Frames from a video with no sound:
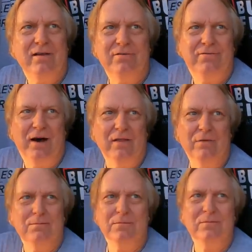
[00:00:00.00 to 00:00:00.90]
I don't
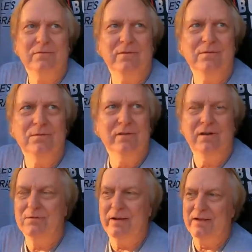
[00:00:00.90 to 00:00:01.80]
follow him,
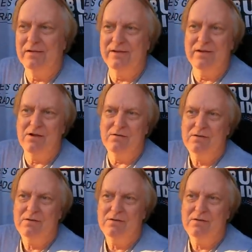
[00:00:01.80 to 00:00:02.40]
you know, regularly, no.